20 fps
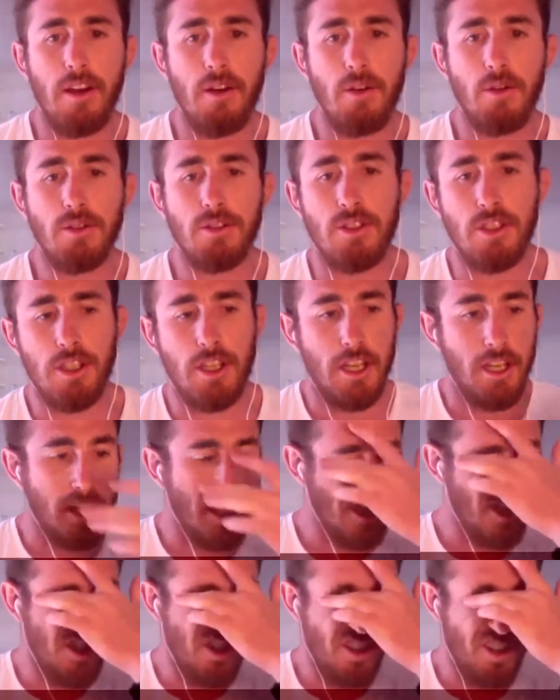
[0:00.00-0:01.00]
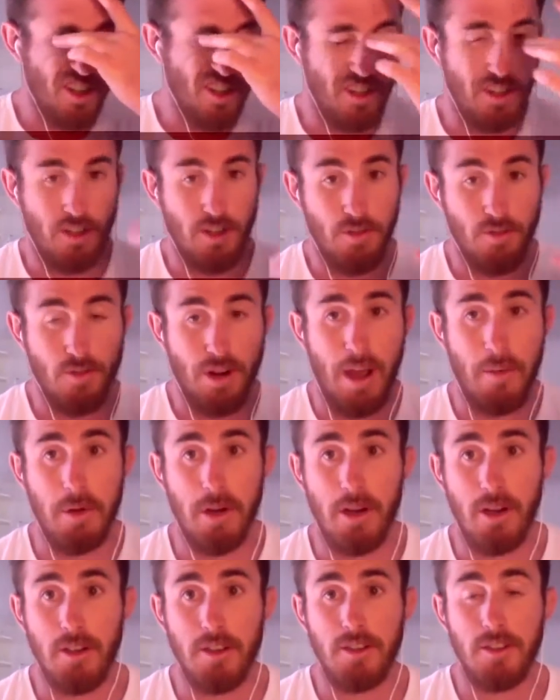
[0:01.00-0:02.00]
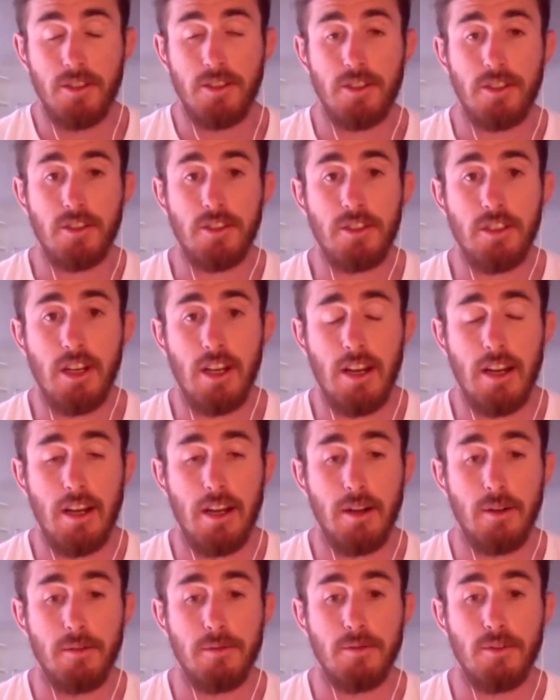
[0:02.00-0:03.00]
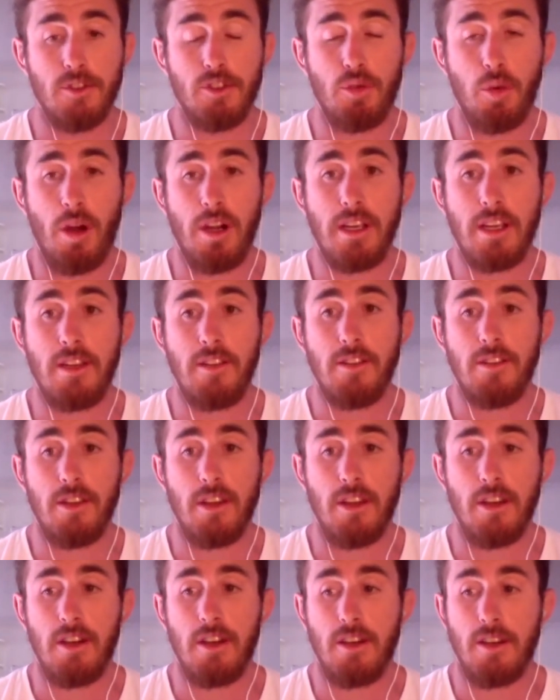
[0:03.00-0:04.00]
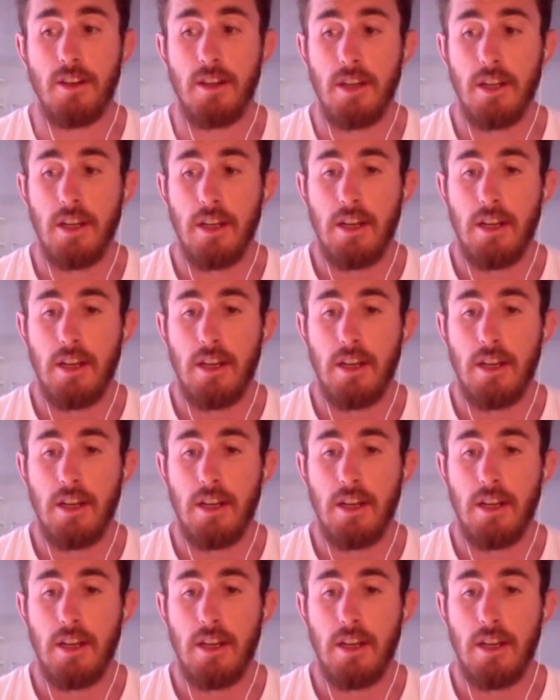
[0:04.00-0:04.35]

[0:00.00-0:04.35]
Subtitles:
I was a conditioner at the Rabbitohs 20s, and